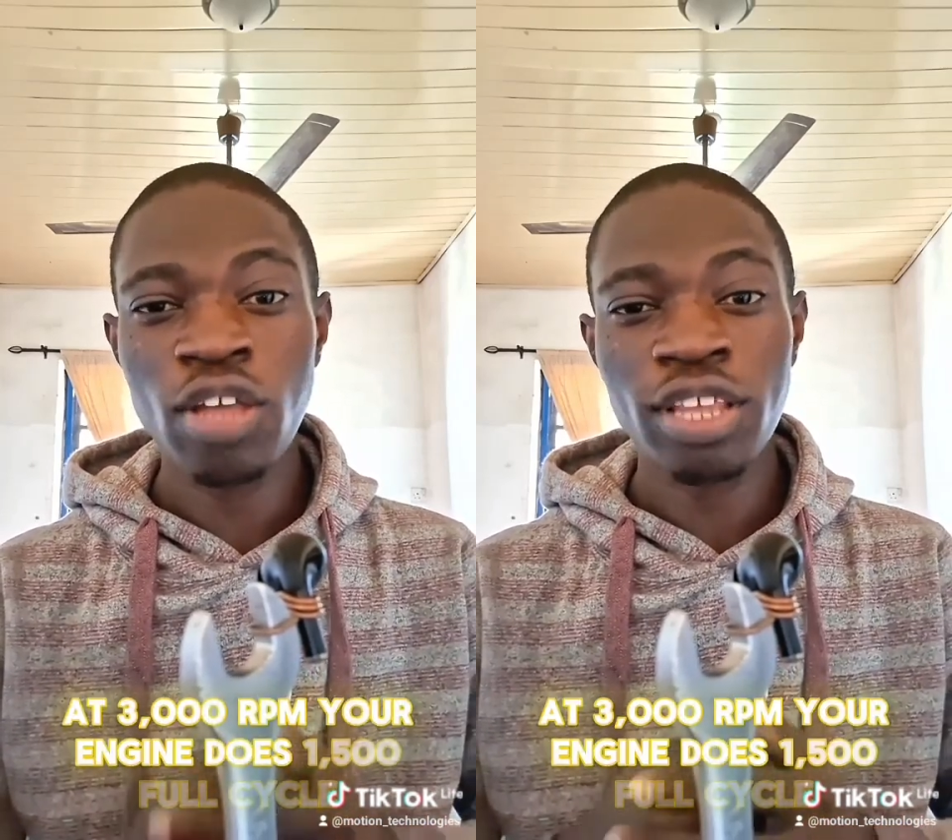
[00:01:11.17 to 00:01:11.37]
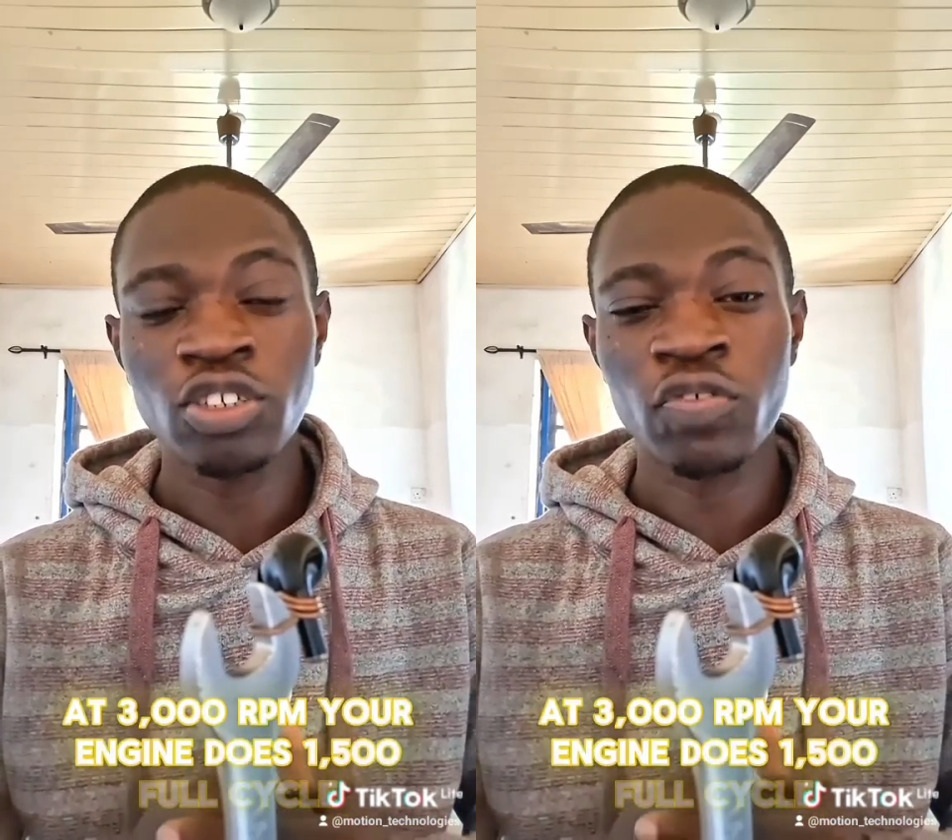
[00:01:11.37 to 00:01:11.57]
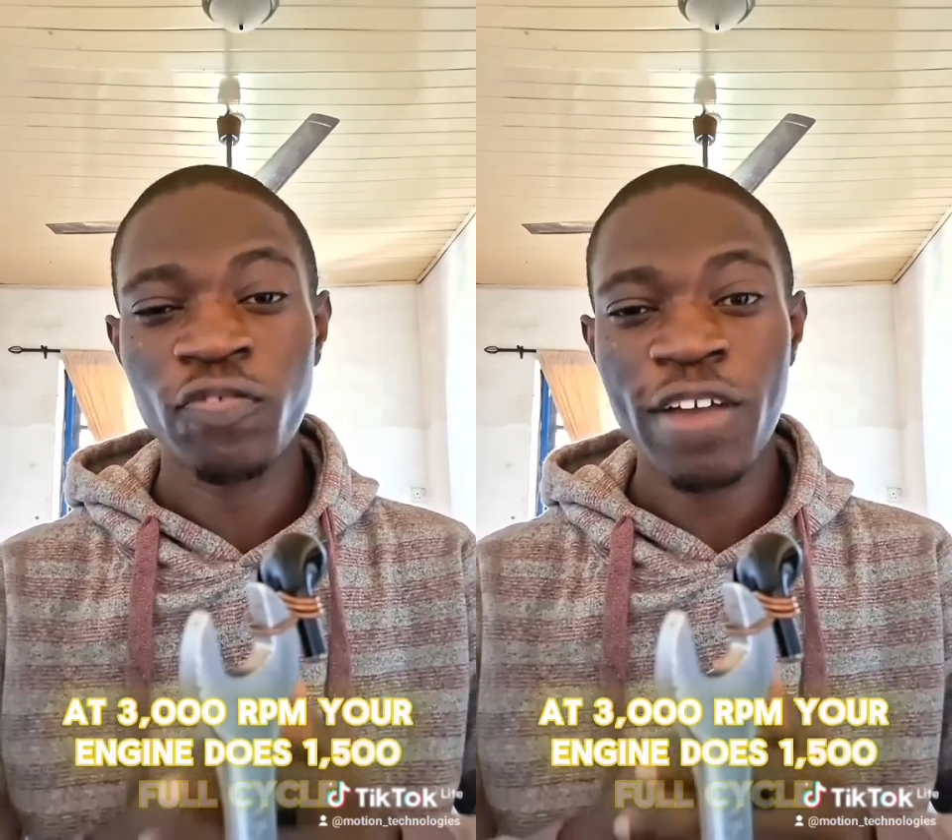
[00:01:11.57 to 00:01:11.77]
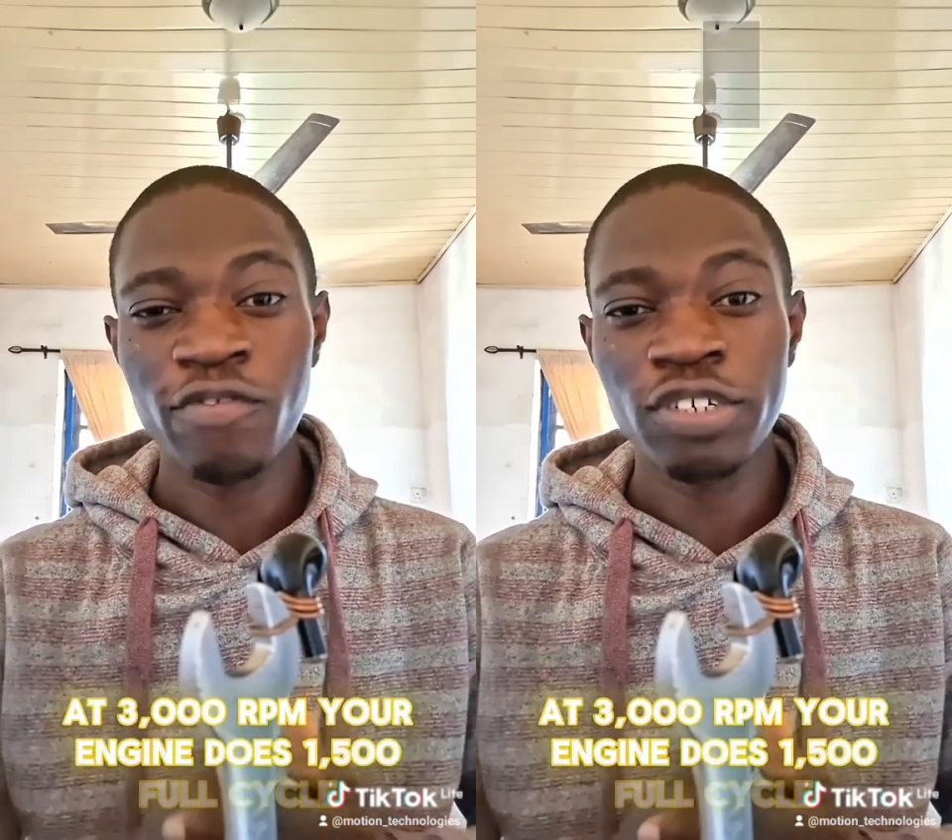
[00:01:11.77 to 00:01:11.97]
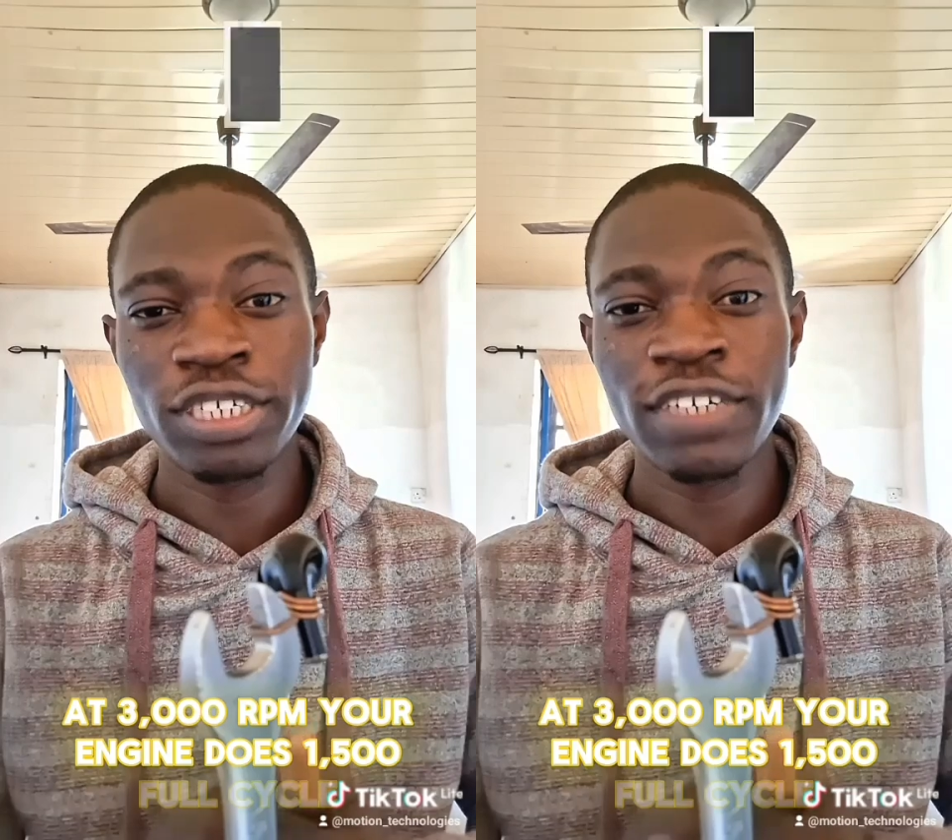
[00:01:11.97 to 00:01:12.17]

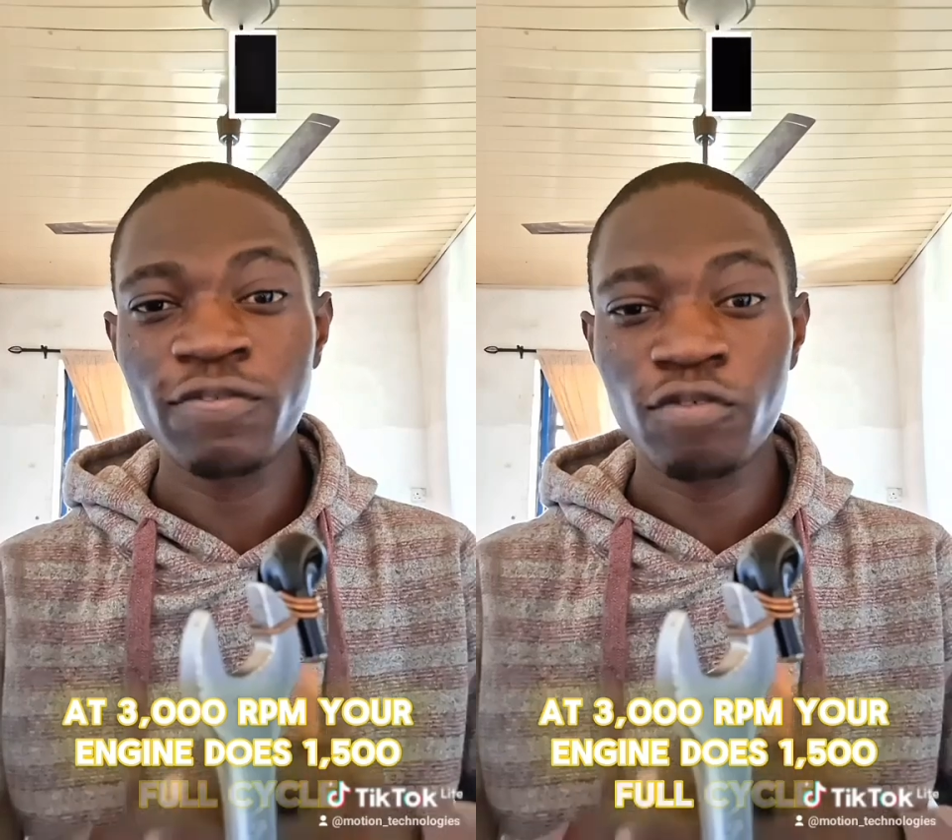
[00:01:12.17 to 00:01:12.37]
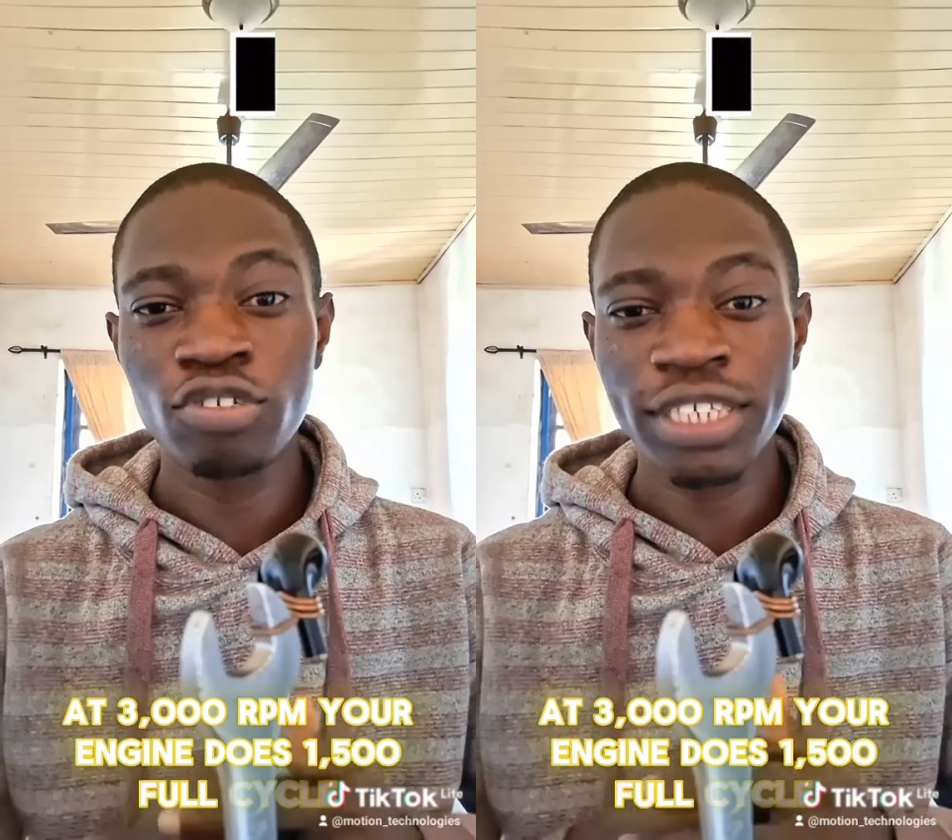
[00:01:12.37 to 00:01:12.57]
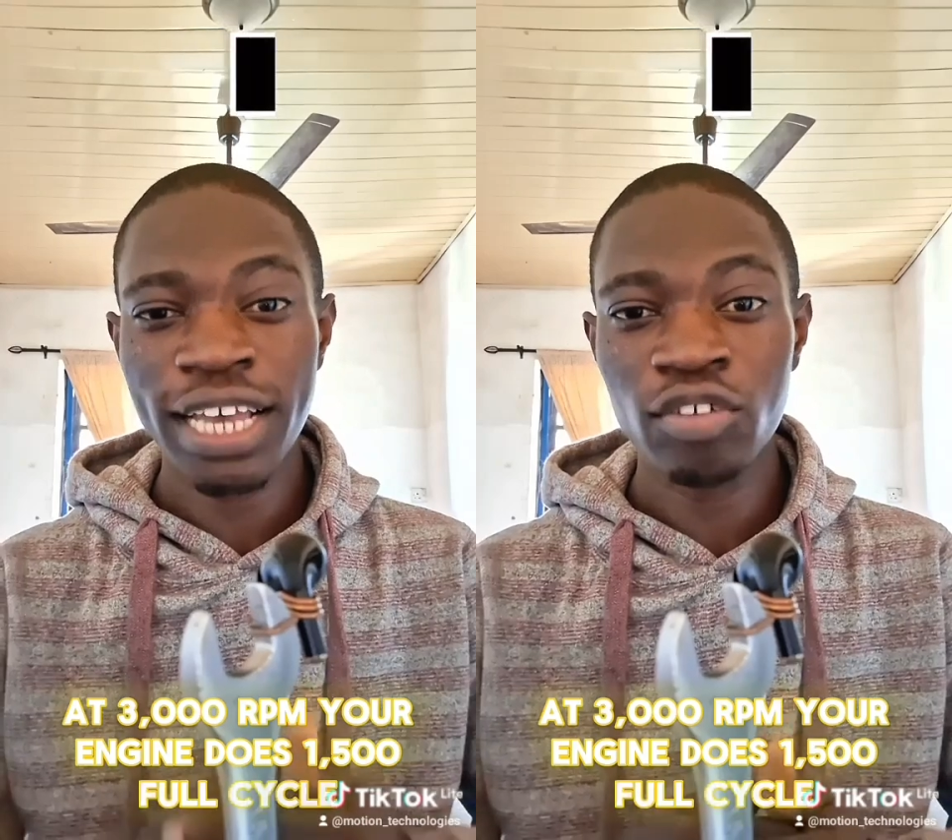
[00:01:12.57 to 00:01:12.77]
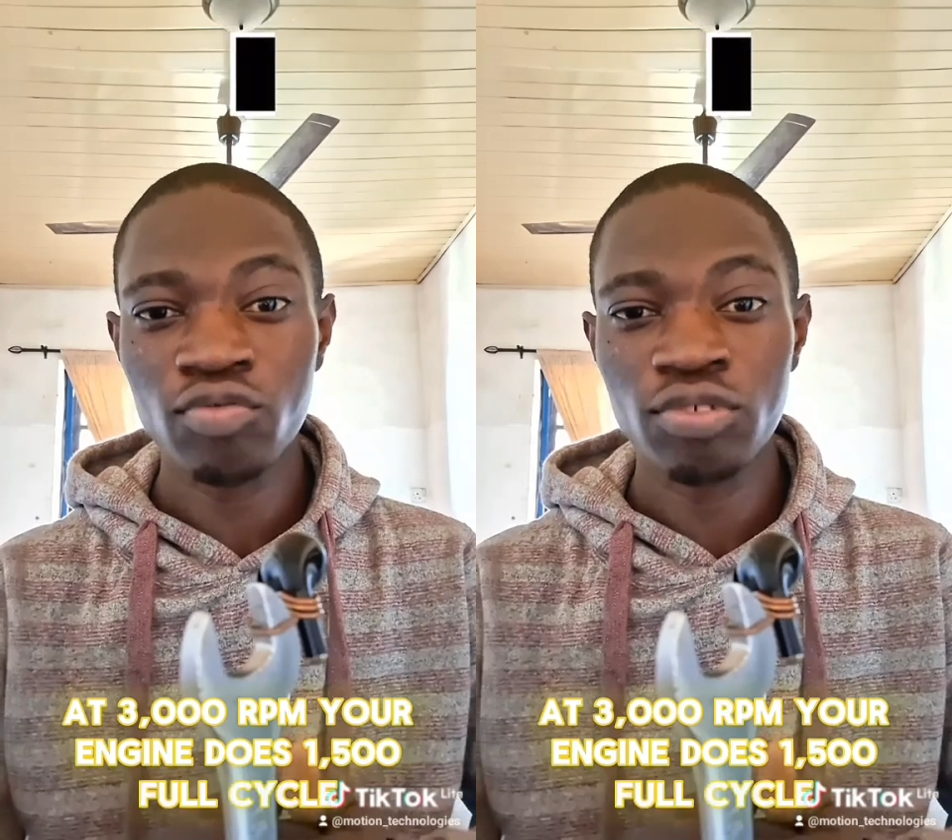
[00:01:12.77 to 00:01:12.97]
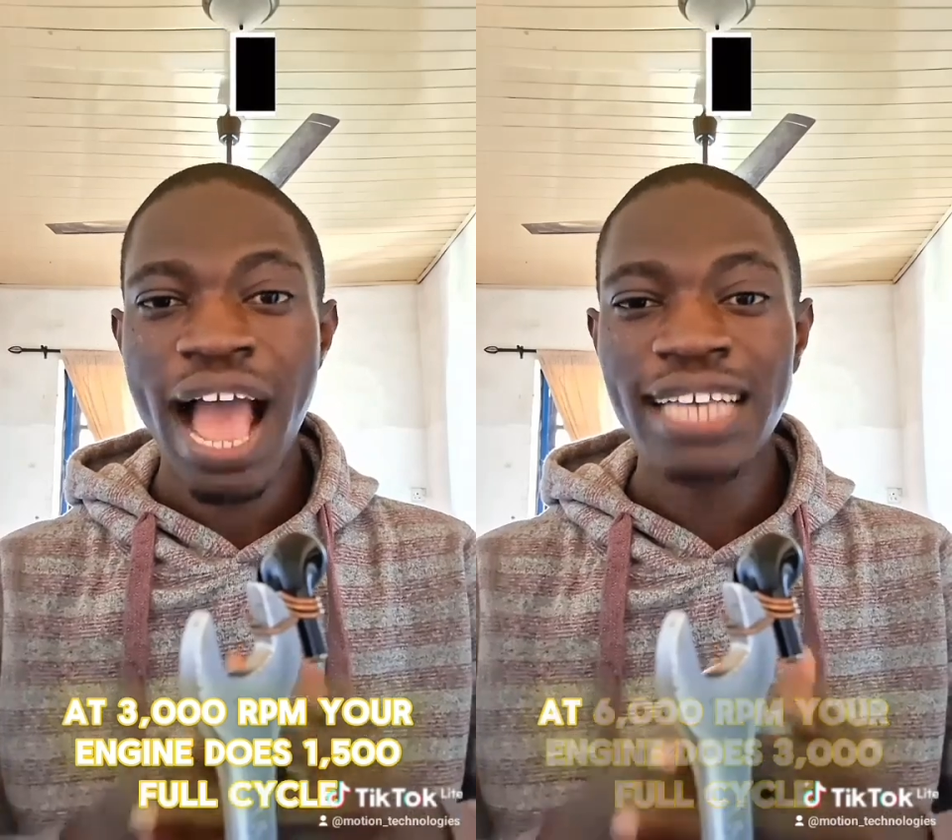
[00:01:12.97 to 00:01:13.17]
1500 full cycle.